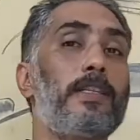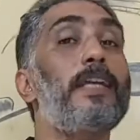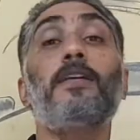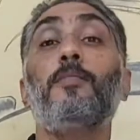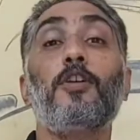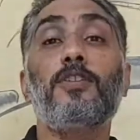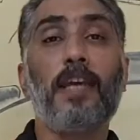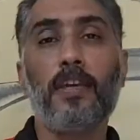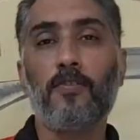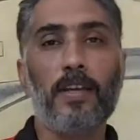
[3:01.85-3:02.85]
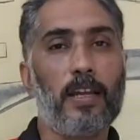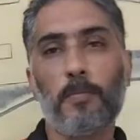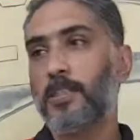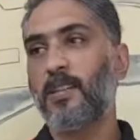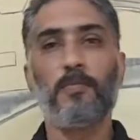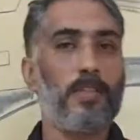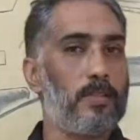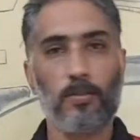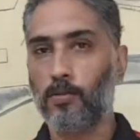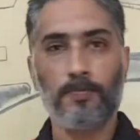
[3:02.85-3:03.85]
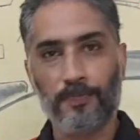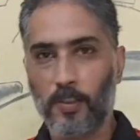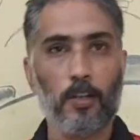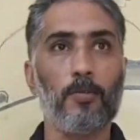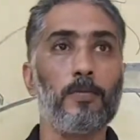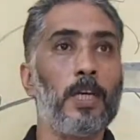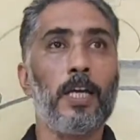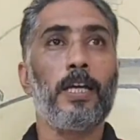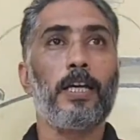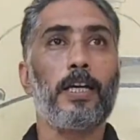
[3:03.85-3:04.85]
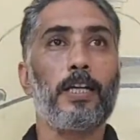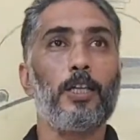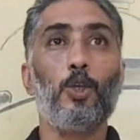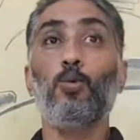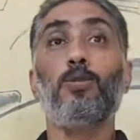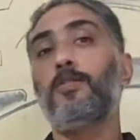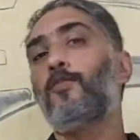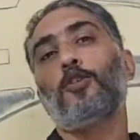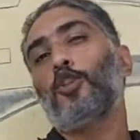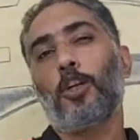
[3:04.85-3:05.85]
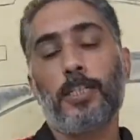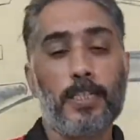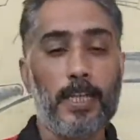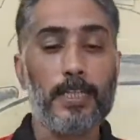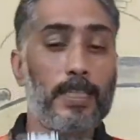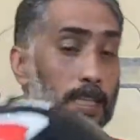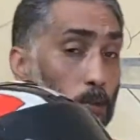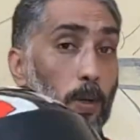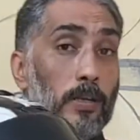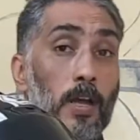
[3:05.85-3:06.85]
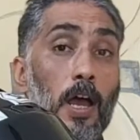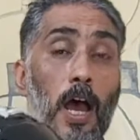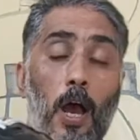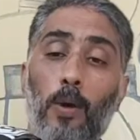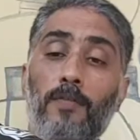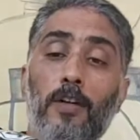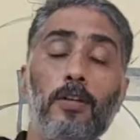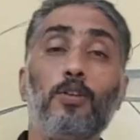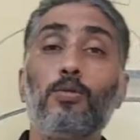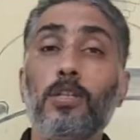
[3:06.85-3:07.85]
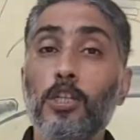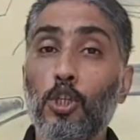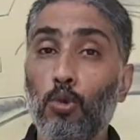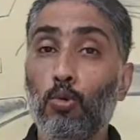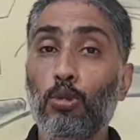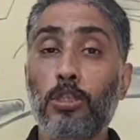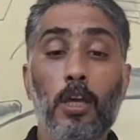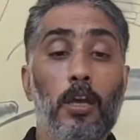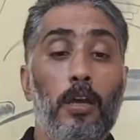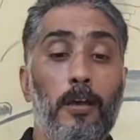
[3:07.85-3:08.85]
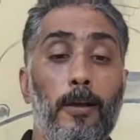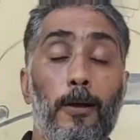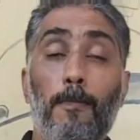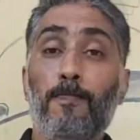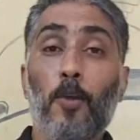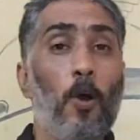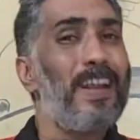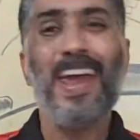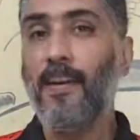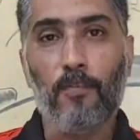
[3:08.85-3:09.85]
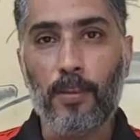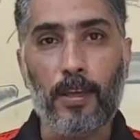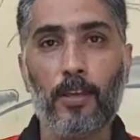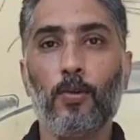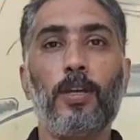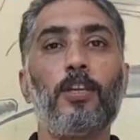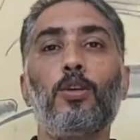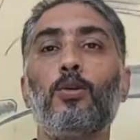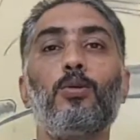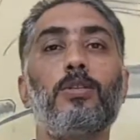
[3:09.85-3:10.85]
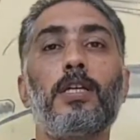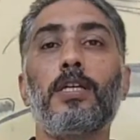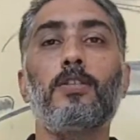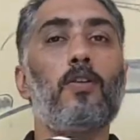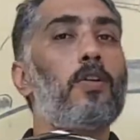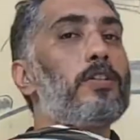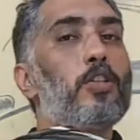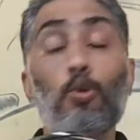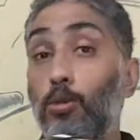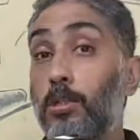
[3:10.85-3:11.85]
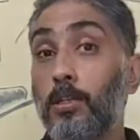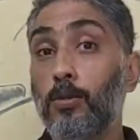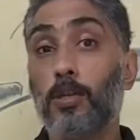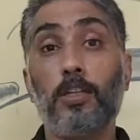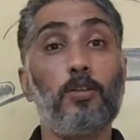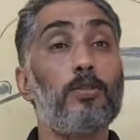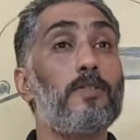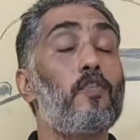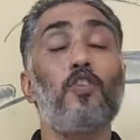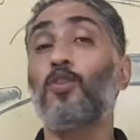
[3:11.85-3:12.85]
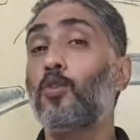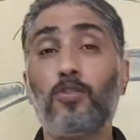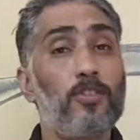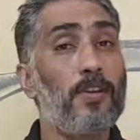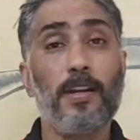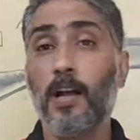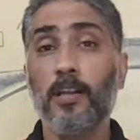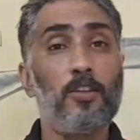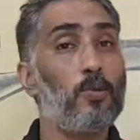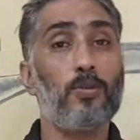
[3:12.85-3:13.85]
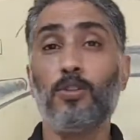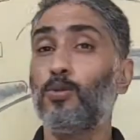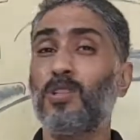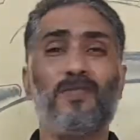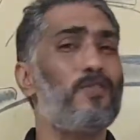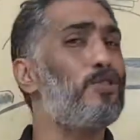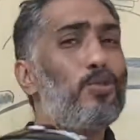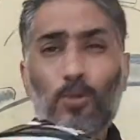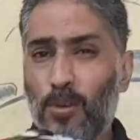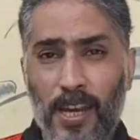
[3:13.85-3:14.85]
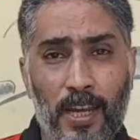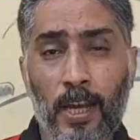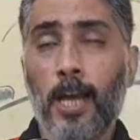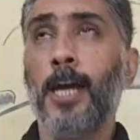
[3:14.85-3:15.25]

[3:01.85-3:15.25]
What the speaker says: that can be your secondary helmet, something to, you know, use for short distances. This one, however, you can use on everything. You can use it on a scooter, you can use it for your grocery run, you could use it for touring,